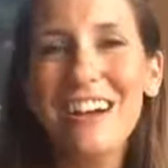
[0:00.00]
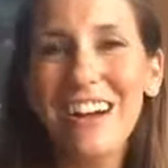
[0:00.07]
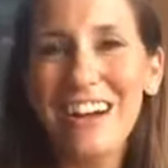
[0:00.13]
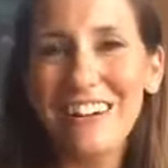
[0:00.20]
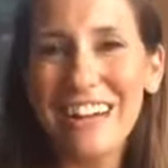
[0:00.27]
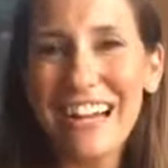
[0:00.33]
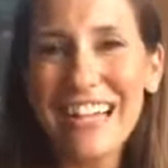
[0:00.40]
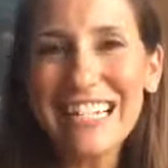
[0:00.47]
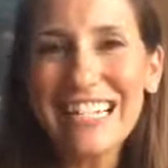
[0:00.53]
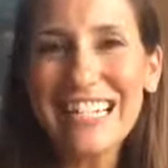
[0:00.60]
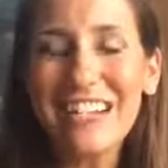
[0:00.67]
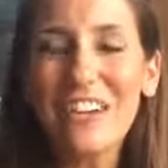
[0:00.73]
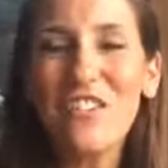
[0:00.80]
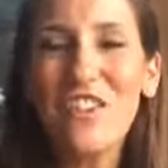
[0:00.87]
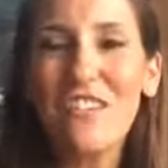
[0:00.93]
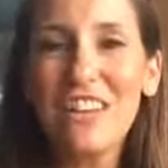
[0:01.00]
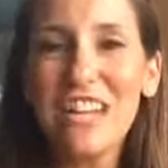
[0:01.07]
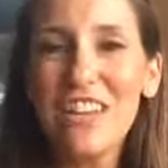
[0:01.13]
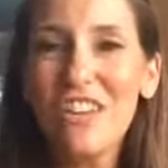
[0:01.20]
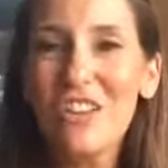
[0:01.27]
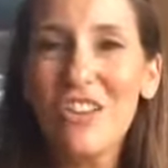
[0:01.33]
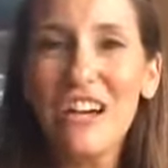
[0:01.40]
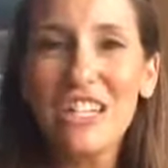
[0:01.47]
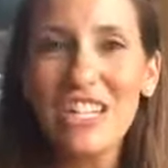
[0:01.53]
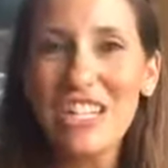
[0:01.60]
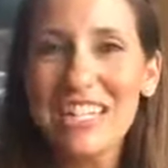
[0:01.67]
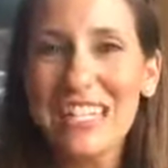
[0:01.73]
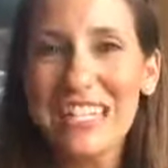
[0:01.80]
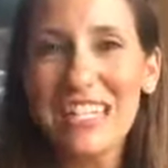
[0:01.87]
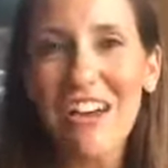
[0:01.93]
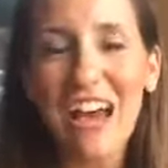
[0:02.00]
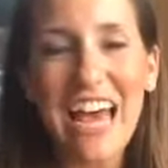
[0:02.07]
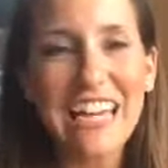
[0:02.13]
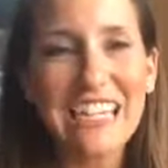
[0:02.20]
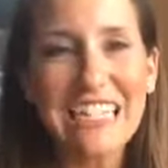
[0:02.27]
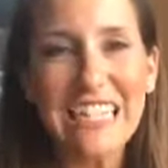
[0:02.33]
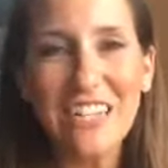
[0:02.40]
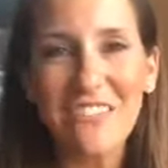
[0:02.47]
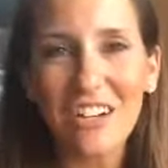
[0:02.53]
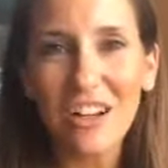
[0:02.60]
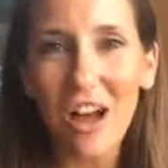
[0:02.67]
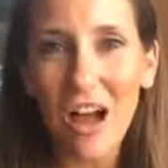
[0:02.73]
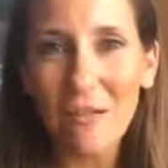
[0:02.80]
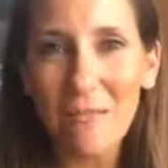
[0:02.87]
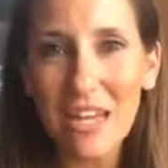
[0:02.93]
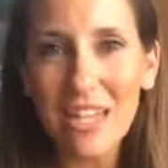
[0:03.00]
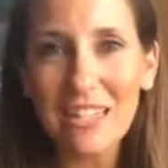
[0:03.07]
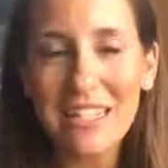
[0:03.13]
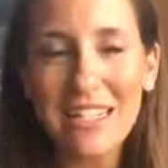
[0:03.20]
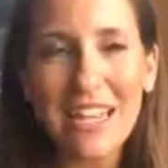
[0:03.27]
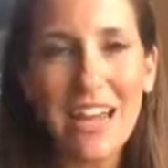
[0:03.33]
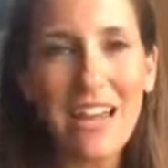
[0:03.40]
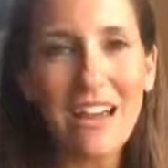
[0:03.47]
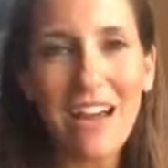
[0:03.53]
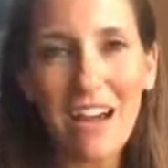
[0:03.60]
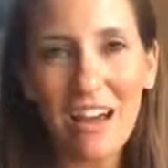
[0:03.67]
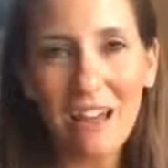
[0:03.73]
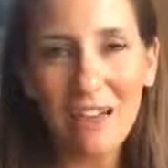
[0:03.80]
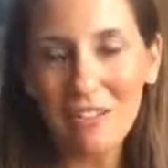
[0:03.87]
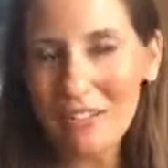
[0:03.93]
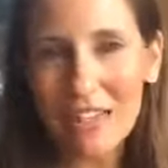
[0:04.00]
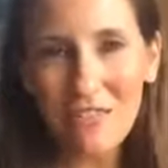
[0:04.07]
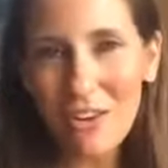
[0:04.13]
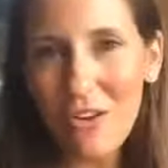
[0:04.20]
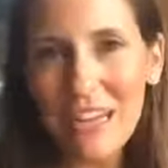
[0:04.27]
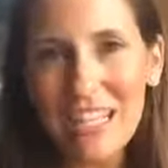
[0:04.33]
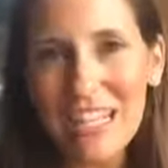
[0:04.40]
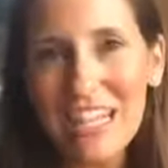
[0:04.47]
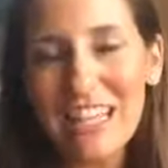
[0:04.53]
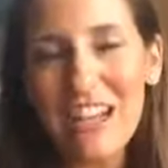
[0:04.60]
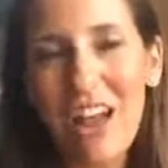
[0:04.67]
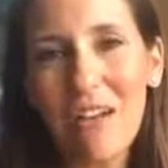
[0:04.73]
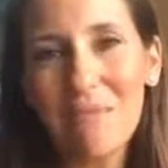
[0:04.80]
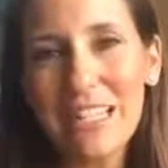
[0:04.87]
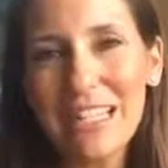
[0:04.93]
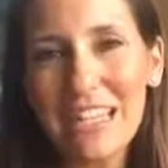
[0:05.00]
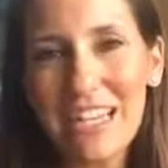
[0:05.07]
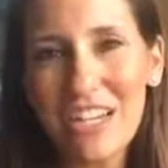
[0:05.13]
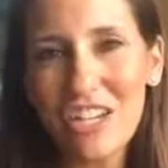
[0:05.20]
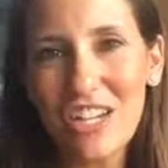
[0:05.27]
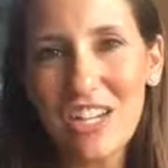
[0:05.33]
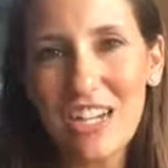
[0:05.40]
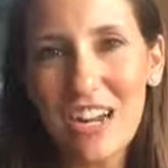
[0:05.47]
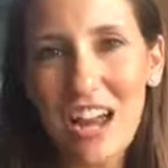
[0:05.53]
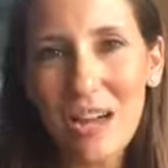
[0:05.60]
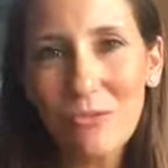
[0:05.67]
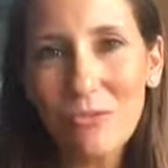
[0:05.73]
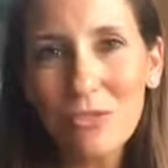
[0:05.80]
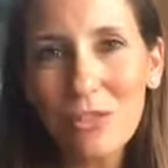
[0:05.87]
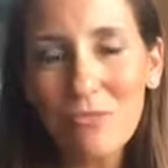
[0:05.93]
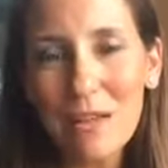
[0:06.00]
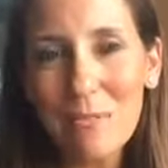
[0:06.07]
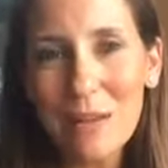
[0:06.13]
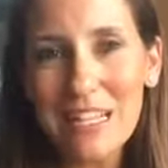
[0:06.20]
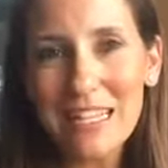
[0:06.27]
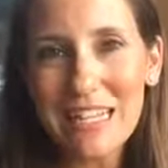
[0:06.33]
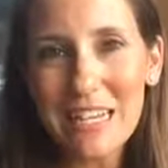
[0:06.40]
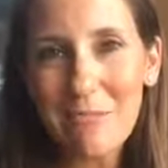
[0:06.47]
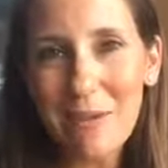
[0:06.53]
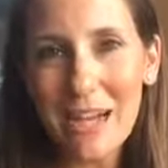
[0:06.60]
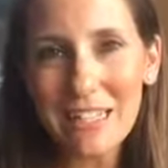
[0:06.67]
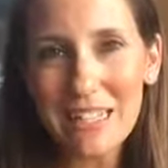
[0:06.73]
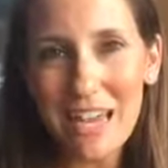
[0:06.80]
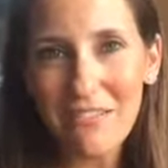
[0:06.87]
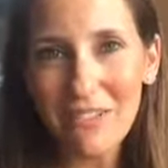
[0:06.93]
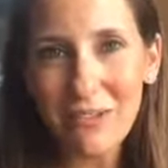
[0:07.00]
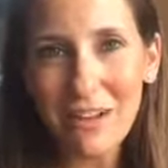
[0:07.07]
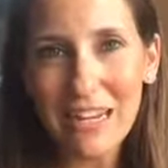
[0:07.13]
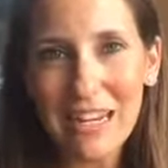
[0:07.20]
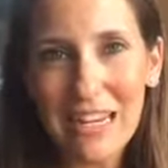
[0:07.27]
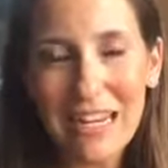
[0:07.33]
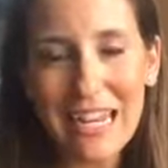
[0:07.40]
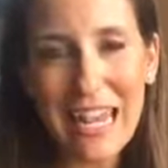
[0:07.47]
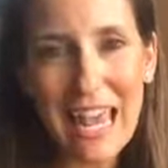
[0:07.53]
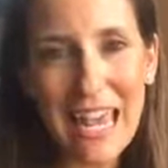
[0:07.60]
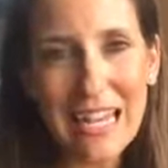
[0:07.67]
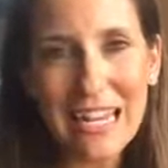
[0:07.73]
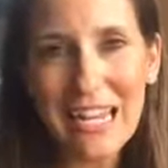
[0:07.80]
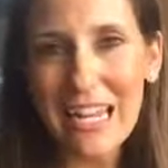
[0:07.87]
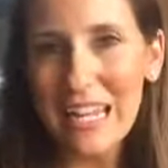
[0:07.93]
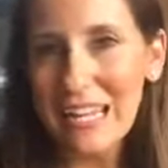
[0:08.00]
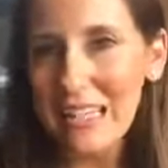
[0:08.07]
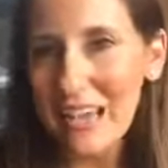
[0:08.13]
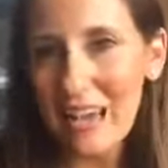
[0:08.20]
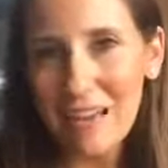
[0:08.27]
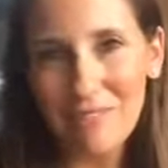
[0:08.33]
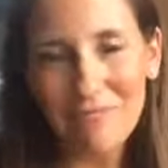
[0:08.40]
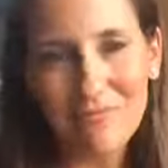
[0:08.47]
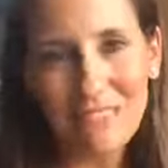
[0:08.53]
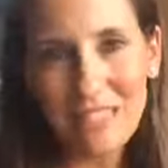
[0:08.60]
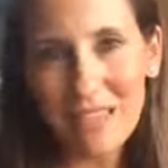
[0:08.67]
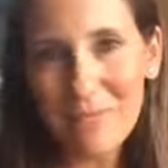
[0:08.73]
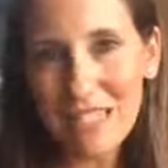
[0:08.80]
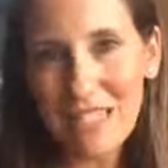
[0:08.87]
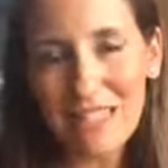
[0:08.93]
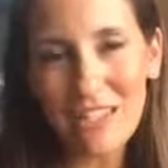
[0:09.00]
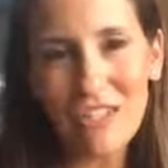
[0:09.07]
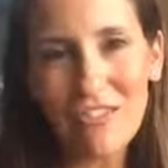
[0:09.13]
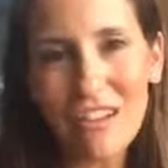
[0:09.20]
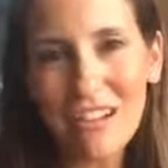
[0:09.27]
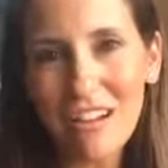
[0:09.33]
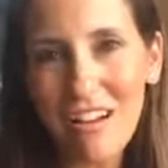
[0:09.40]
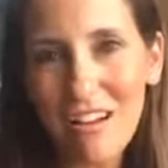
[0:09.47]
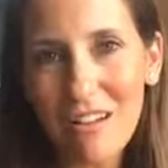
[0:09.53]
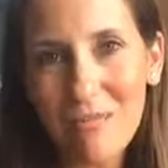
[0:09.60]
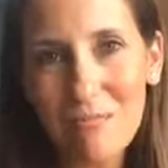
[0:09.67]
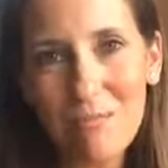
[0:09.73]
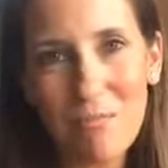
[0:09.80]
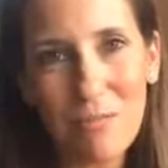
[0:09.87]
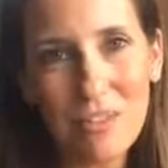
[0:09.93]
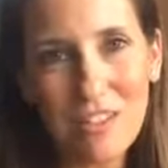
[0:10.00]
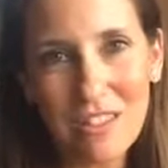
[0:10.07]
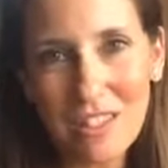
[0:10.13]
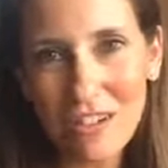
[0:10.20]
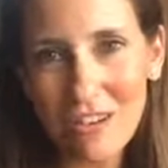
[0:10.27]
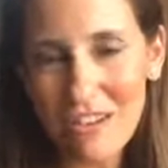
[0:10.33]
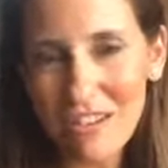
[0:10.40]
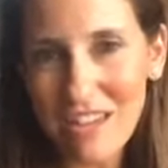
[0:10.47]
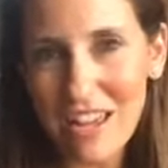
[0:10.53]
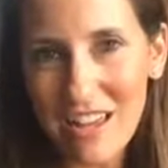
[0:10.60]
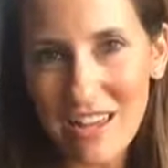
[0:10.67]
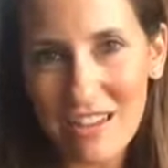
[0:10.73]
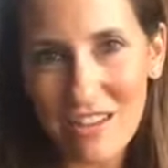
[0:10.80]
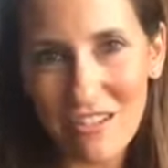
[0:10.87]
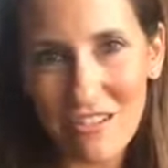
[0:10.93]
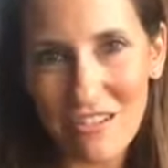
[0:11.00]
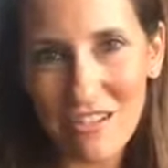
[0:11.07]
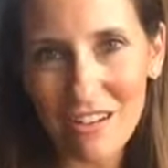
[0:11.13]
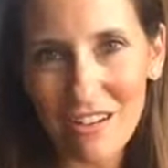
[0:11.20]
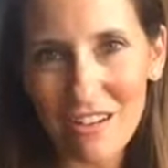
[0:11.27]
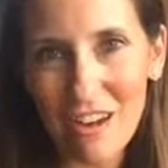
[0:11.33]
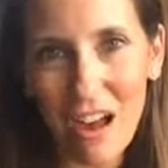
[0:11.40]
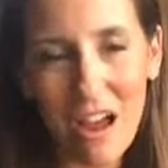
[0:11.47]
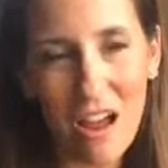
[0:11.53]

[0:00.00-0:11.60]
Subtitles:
Alright, so if you have any other questions, go ahead and leave a comment or leave a question in the comment section, and I will do my best to get back to everyone. And again, NemaSensor.com, put the starter kit in your